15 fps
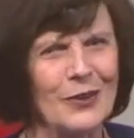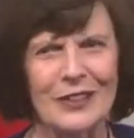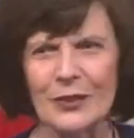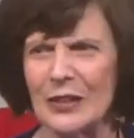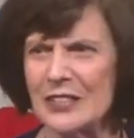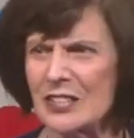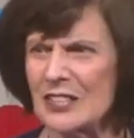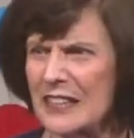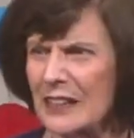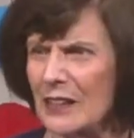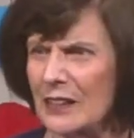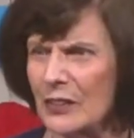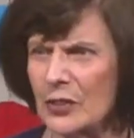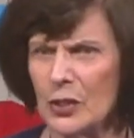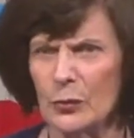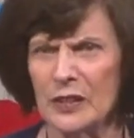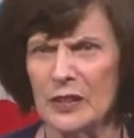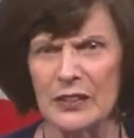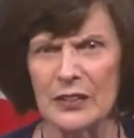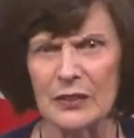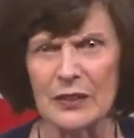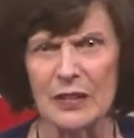Estelle, are you in
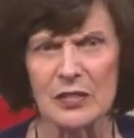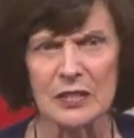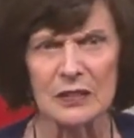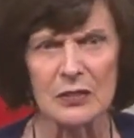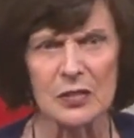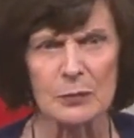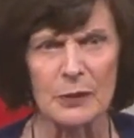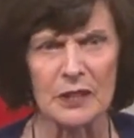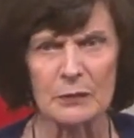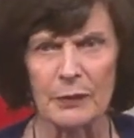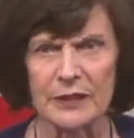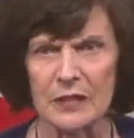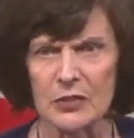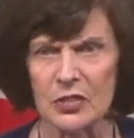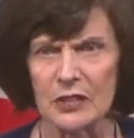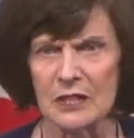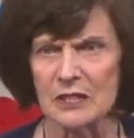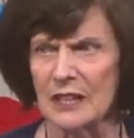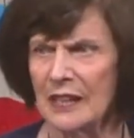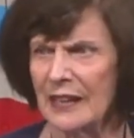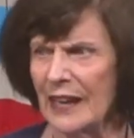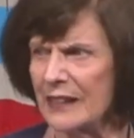here? Estelle Smith, by any chance?
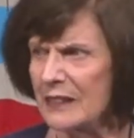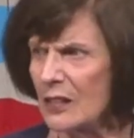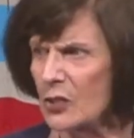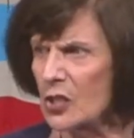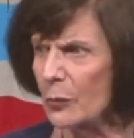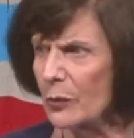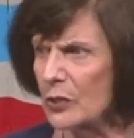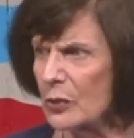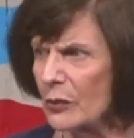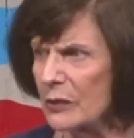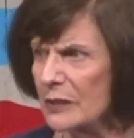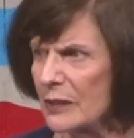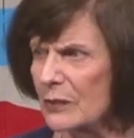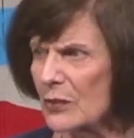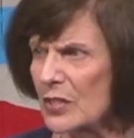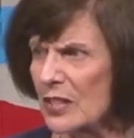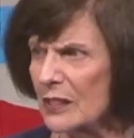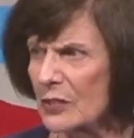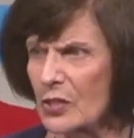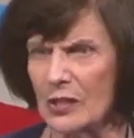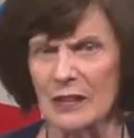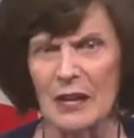I think she went to another
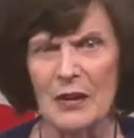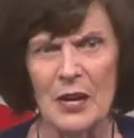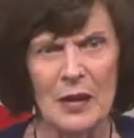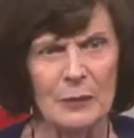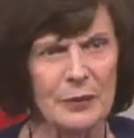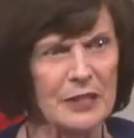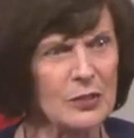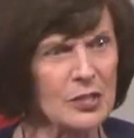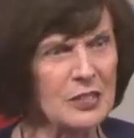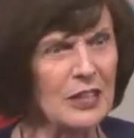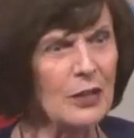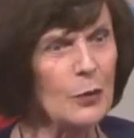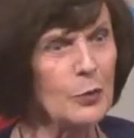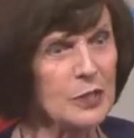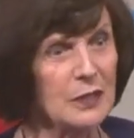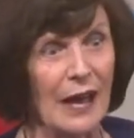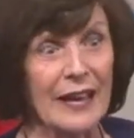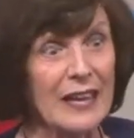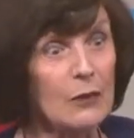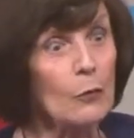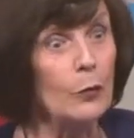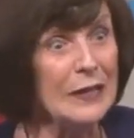session. But Estelle I
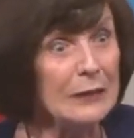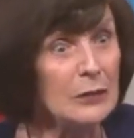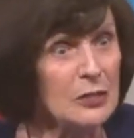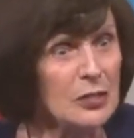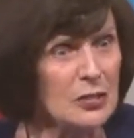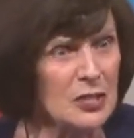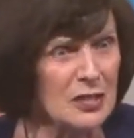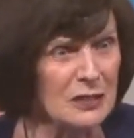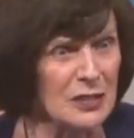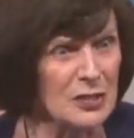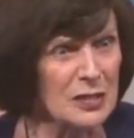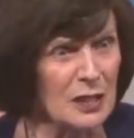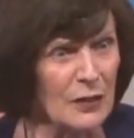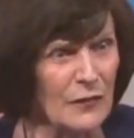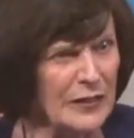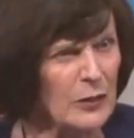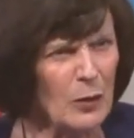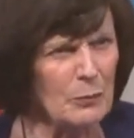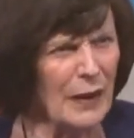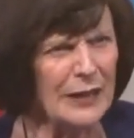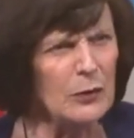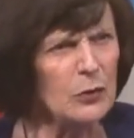have witnesses to this stuff. I
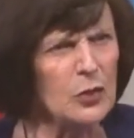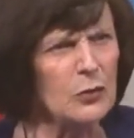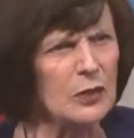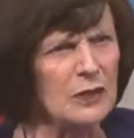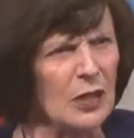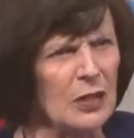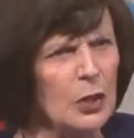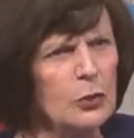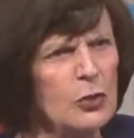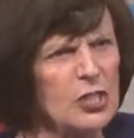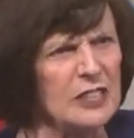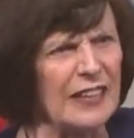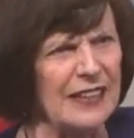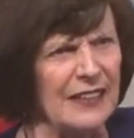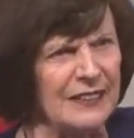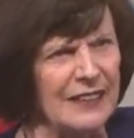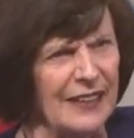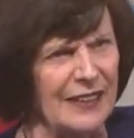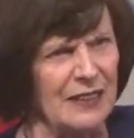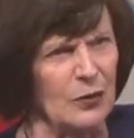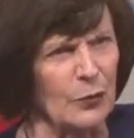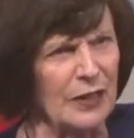don't go and hallucinate at
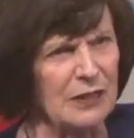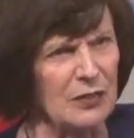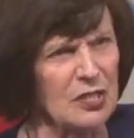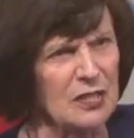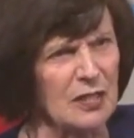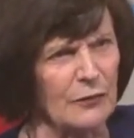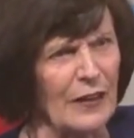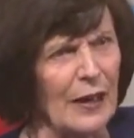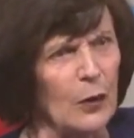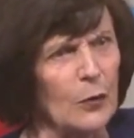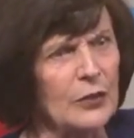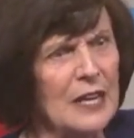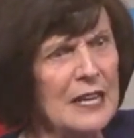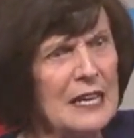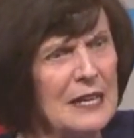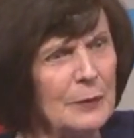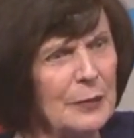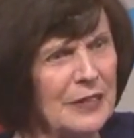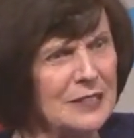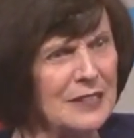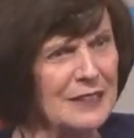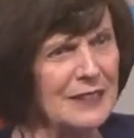night and write this stuff out.
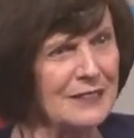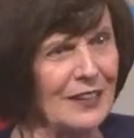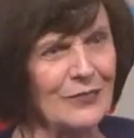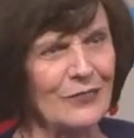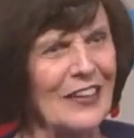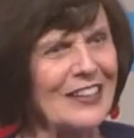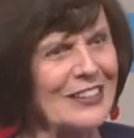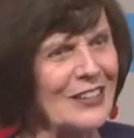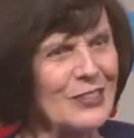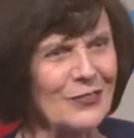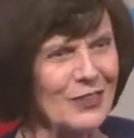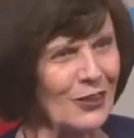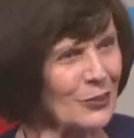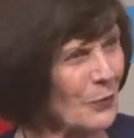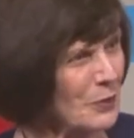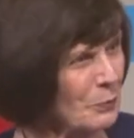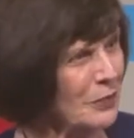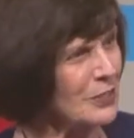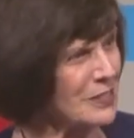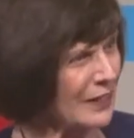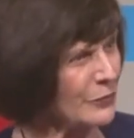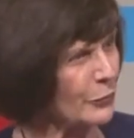But in fact, that's what the 3
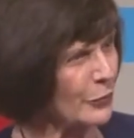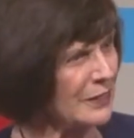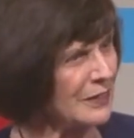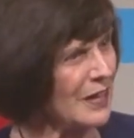books I've written.